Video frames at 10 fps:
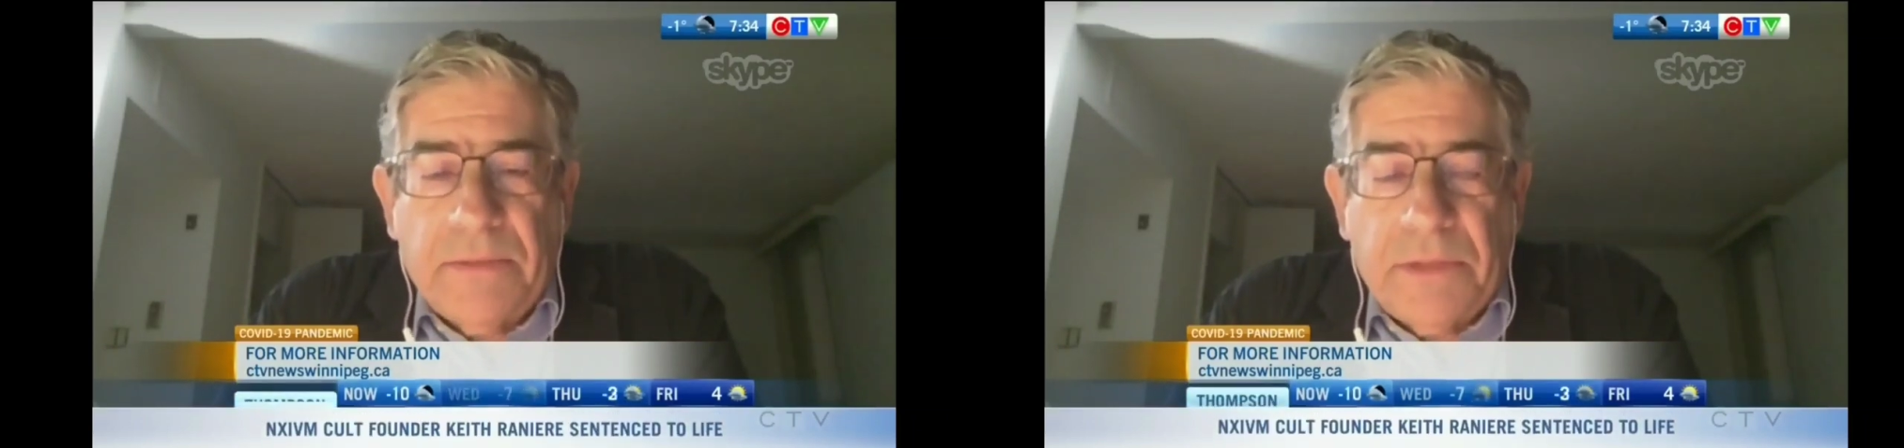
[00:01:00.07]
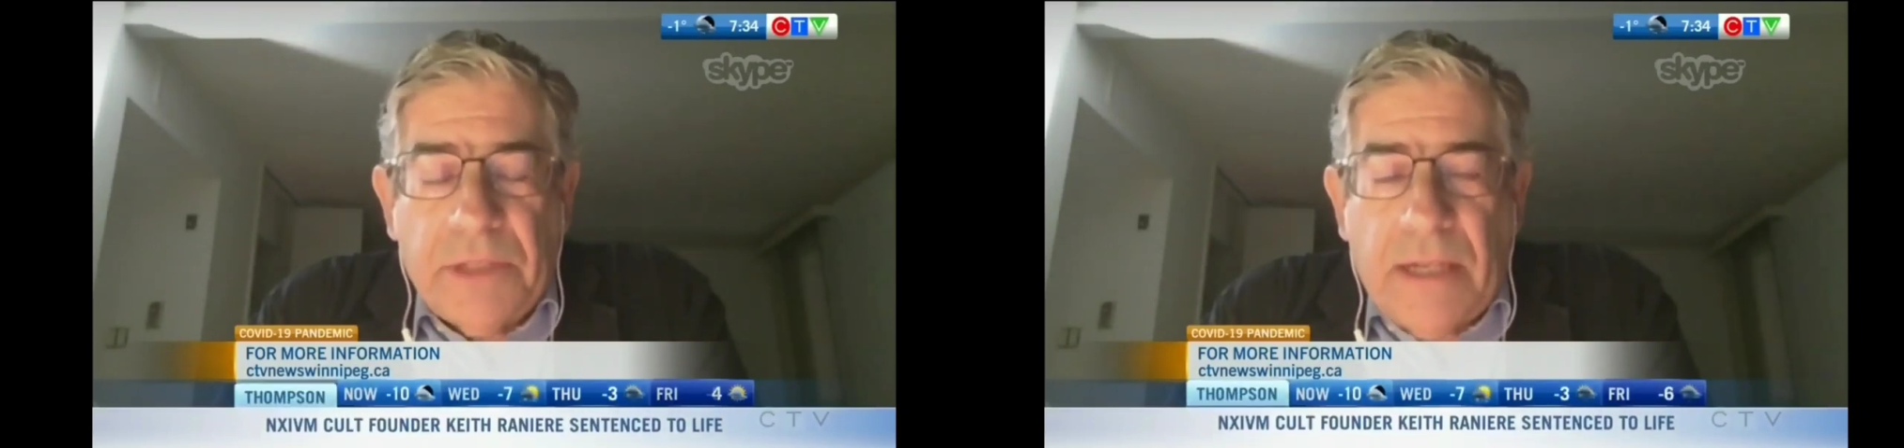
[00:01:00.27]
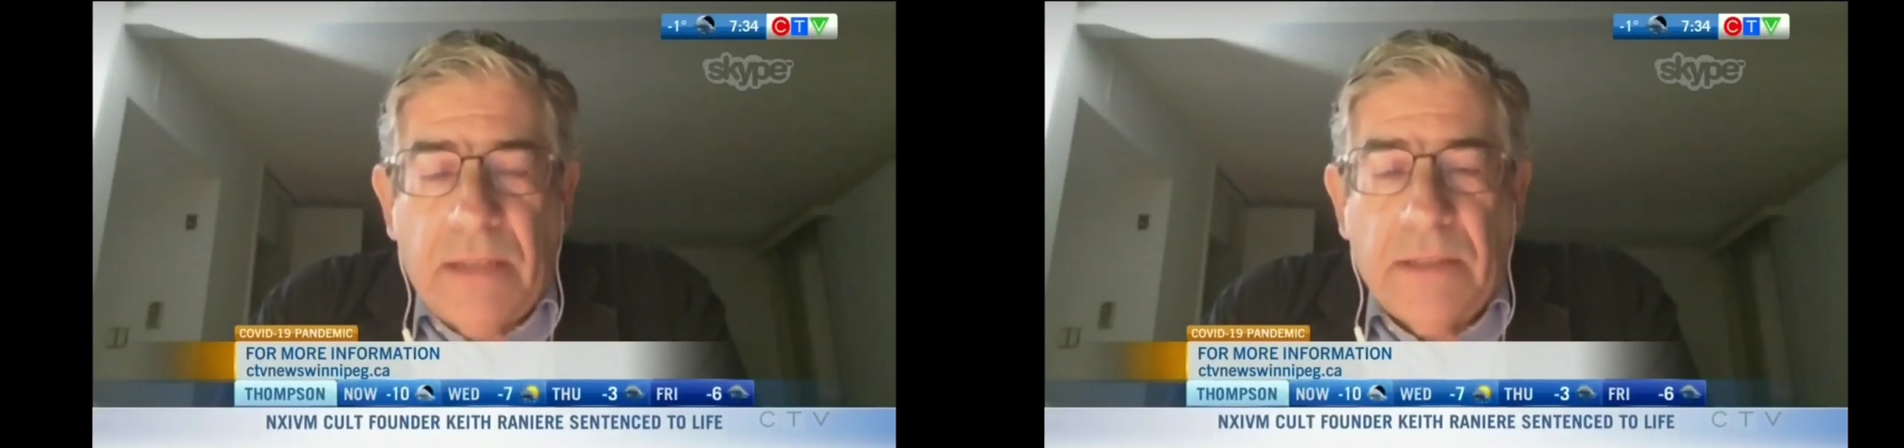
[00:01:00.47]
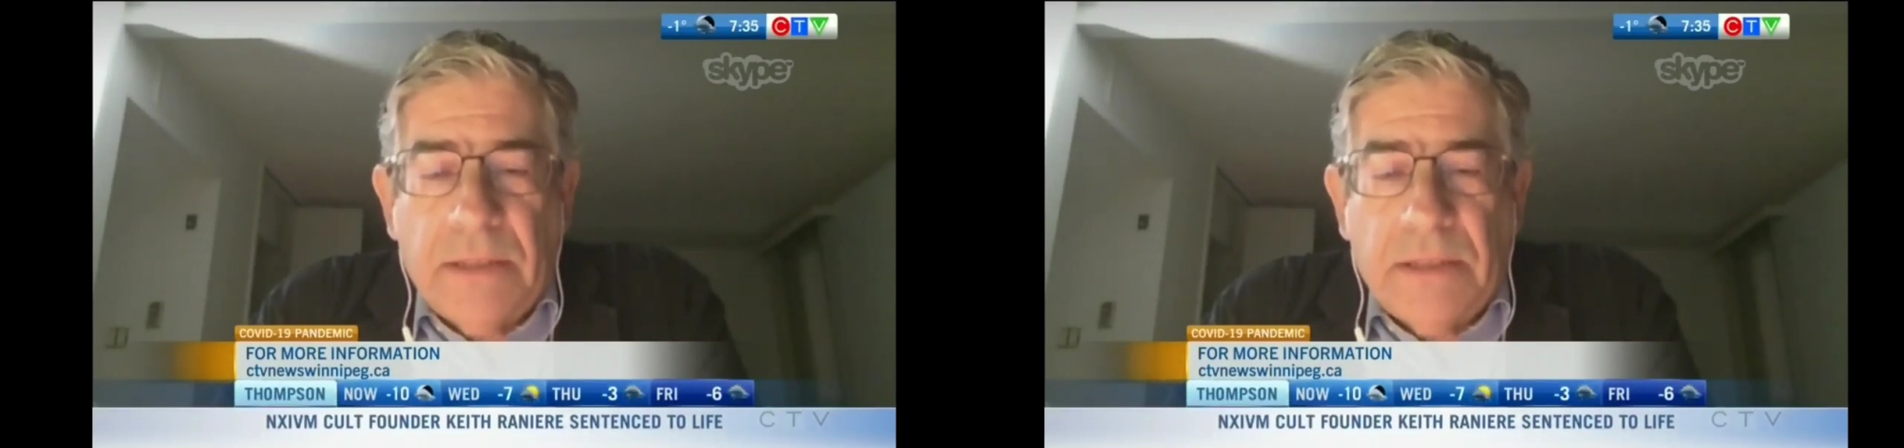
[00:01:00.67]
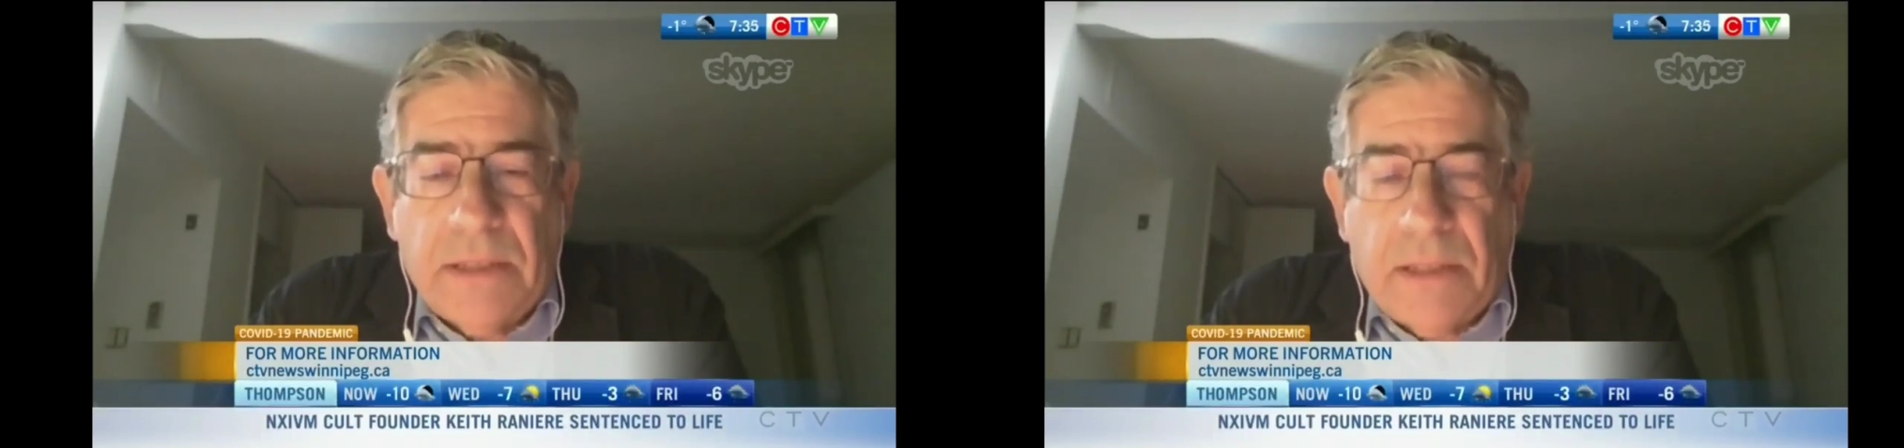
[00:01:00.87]
challenges
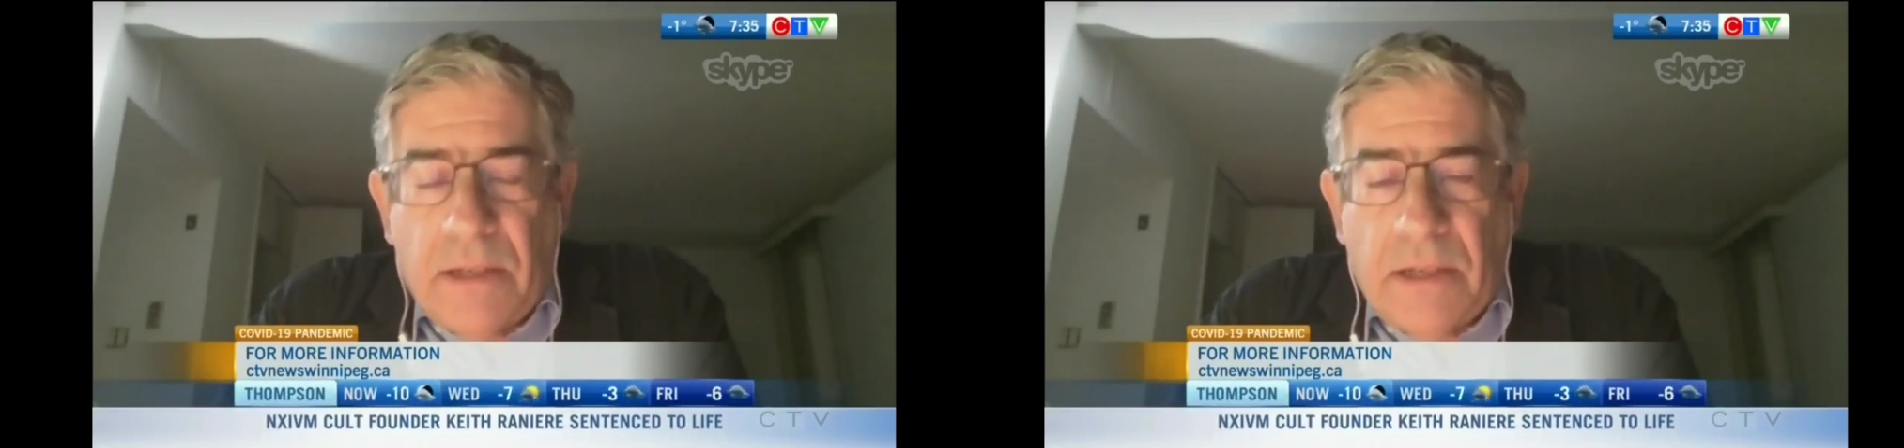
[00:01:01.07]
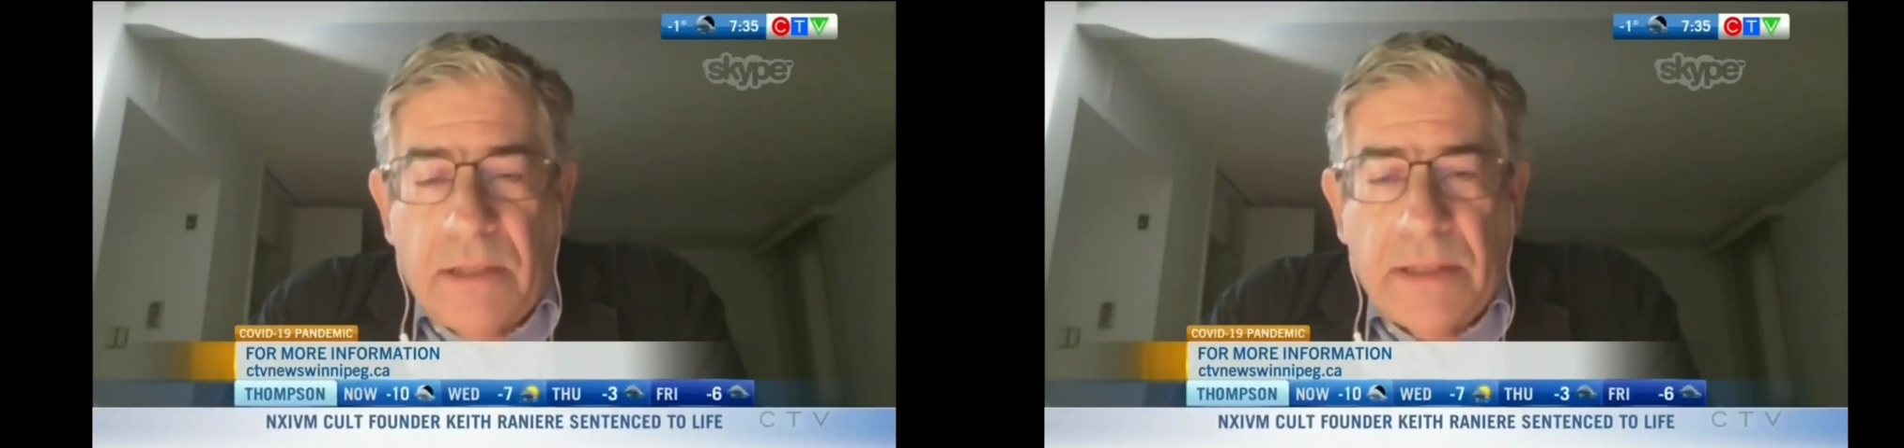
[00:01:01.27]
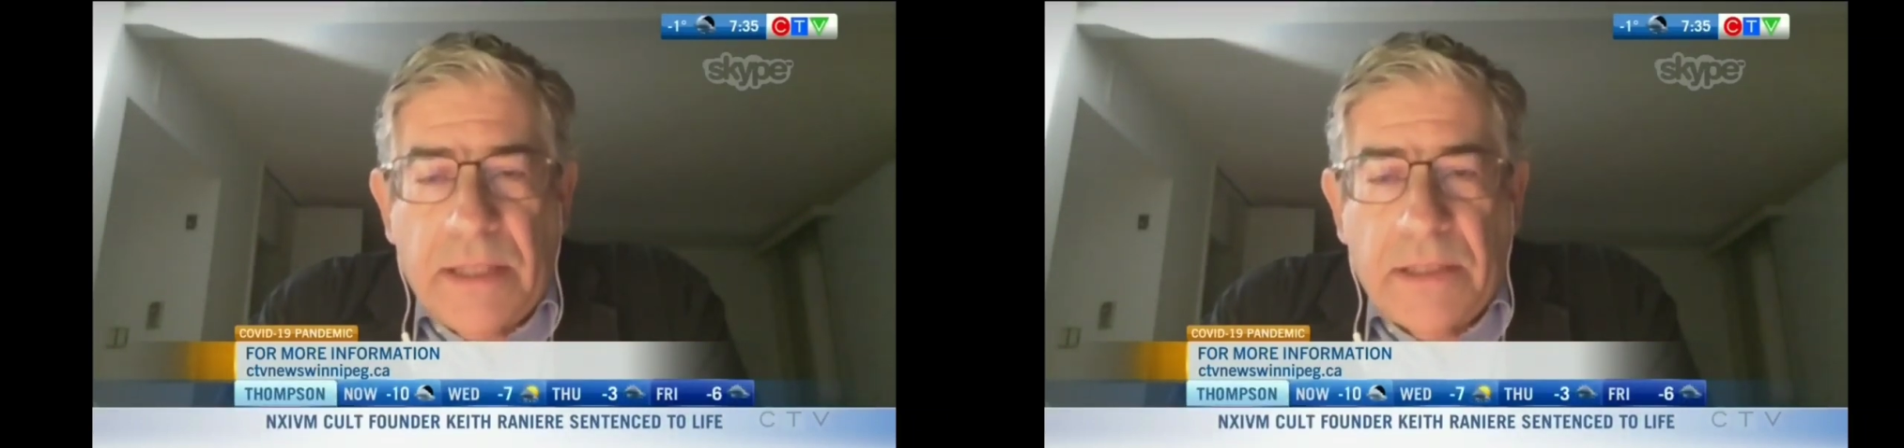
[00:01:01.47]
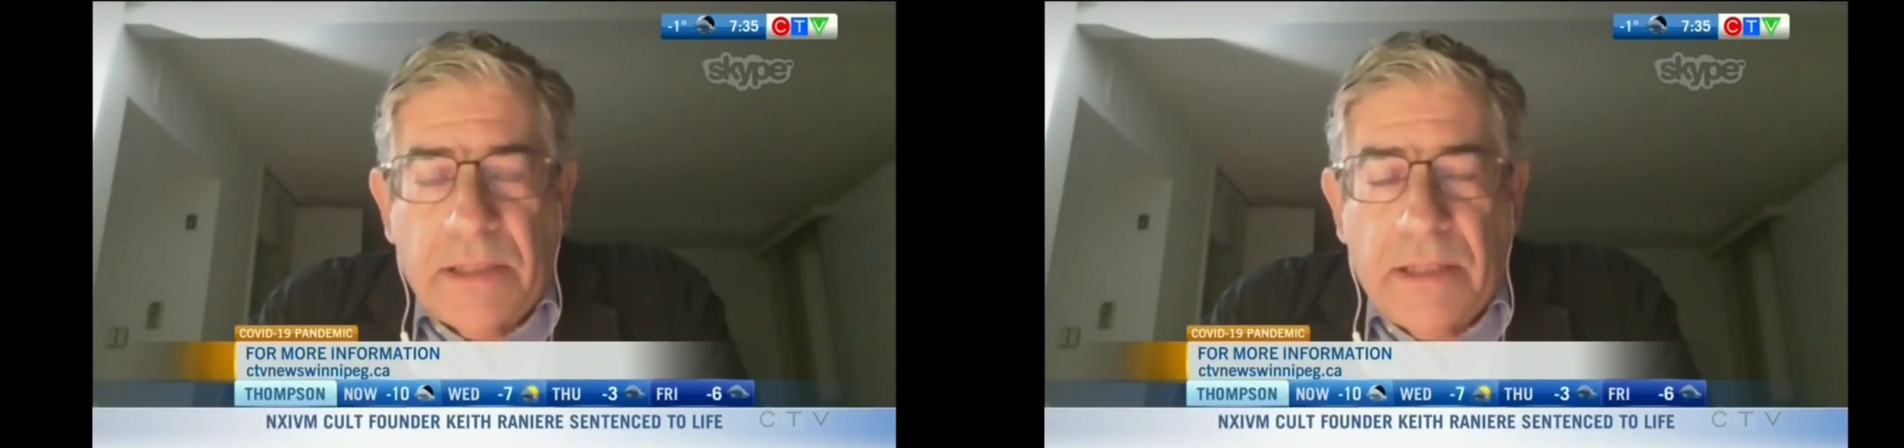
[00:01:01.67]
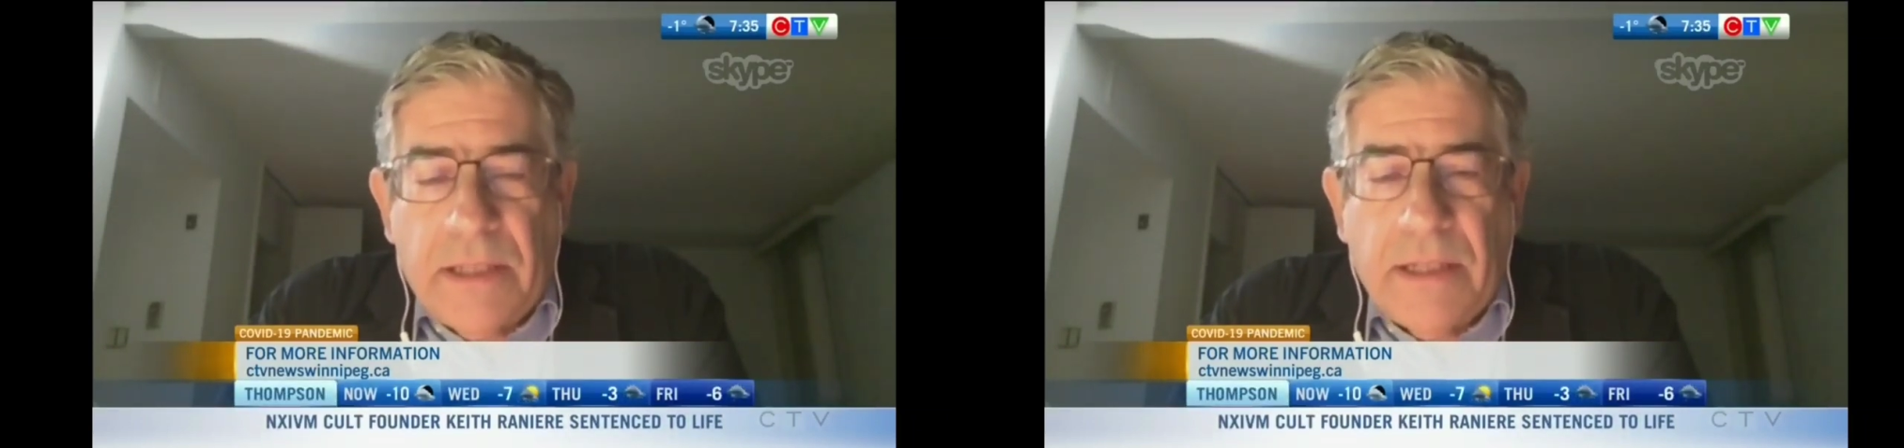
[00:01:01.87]
that got our
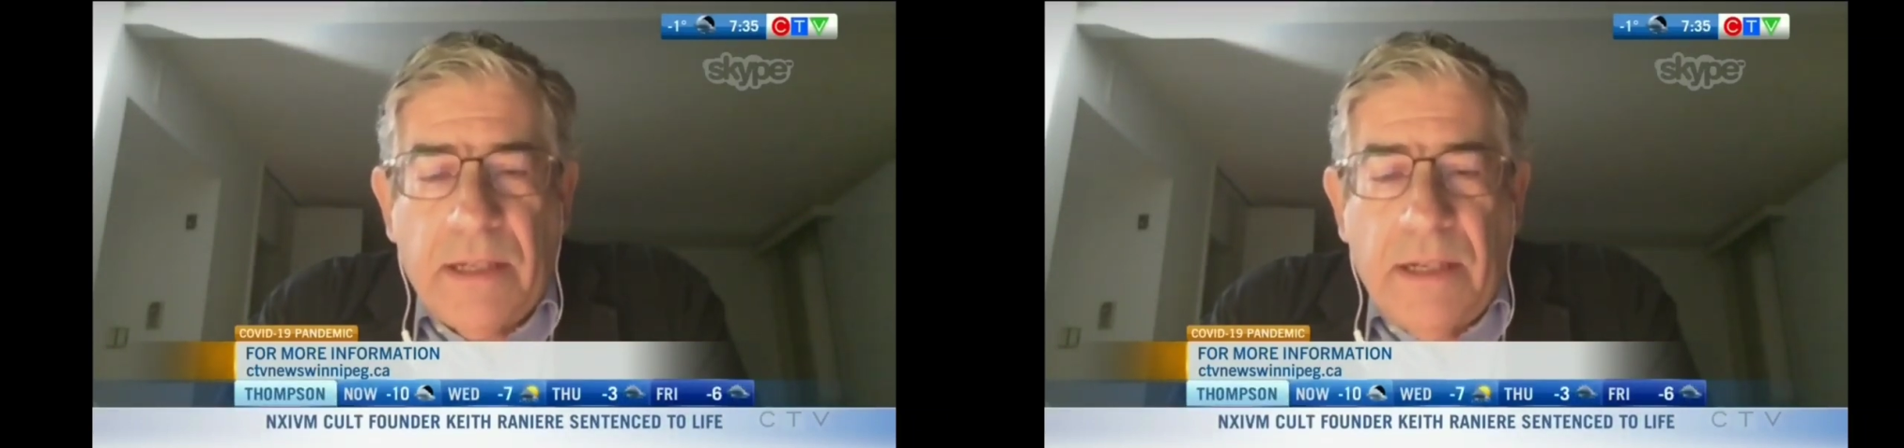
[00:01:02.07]
attention, like